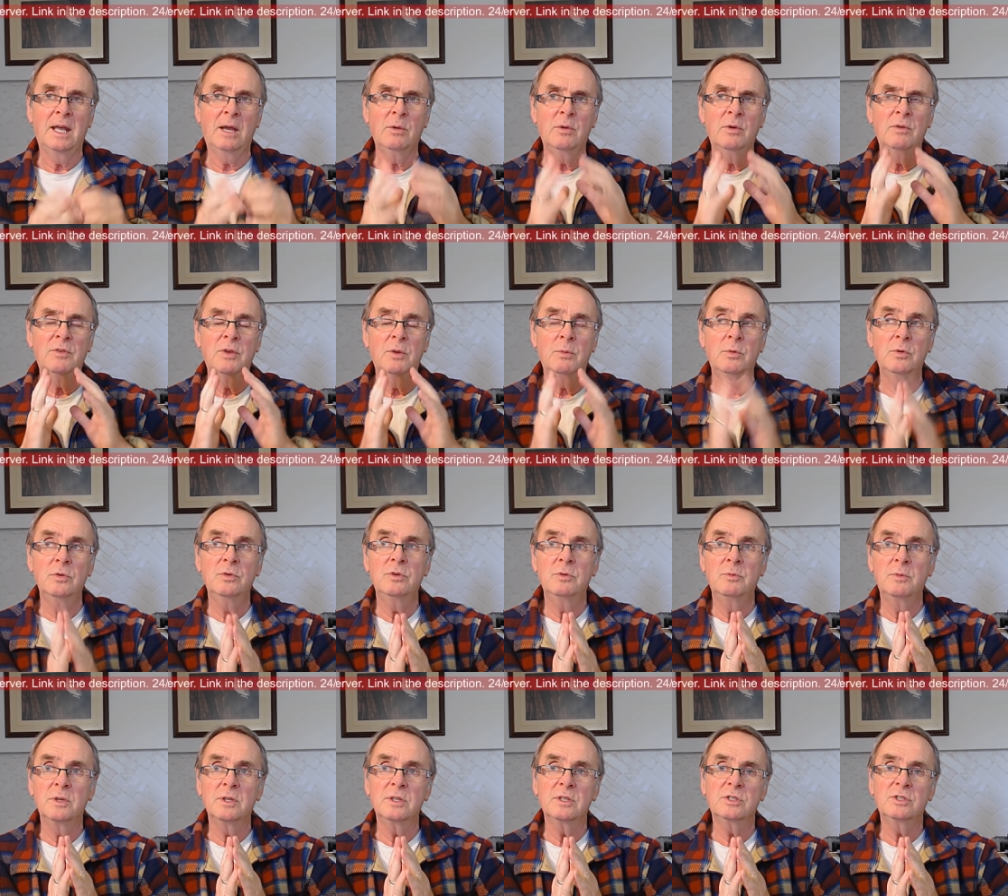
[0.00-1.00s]
Now, if you're
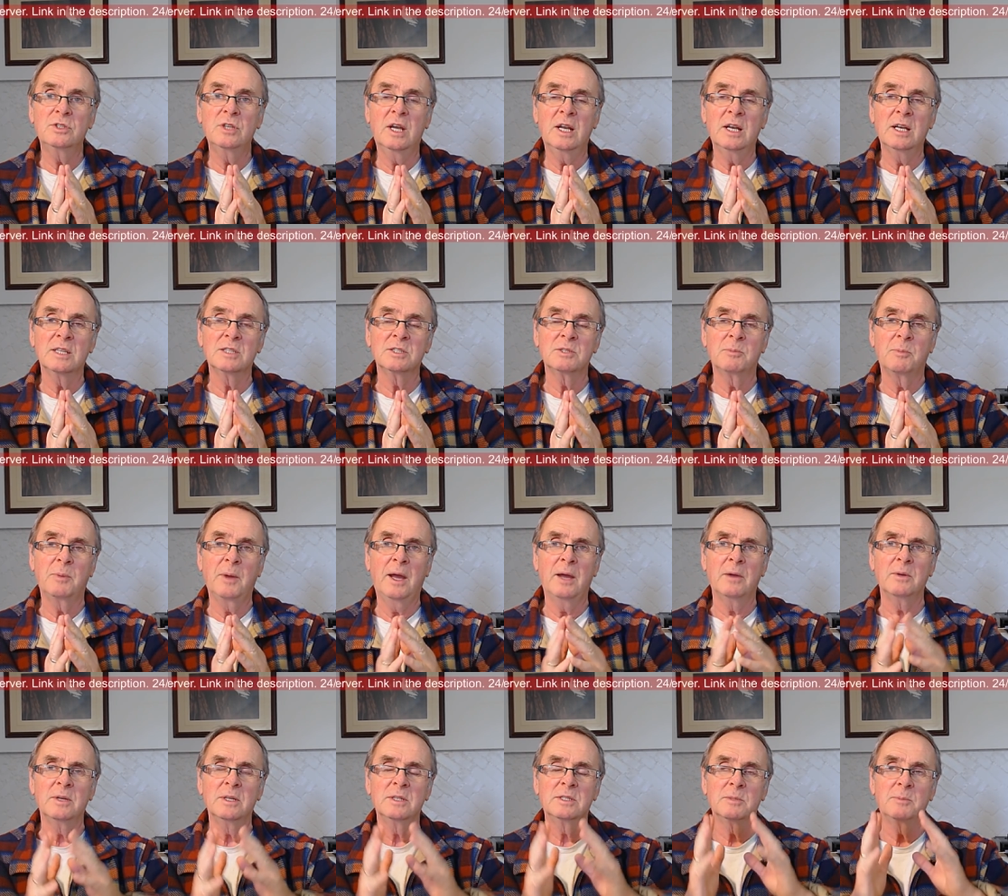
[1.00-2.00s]
wondering what this channel is
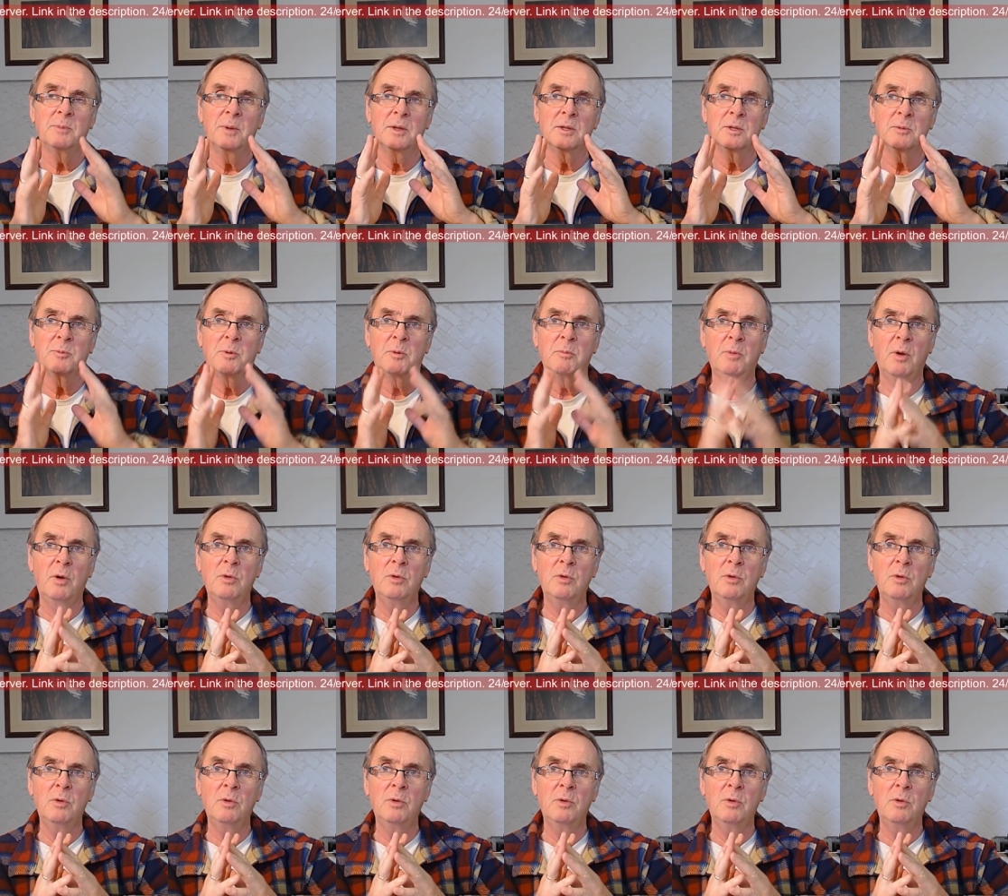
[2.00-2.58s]
about, it's about the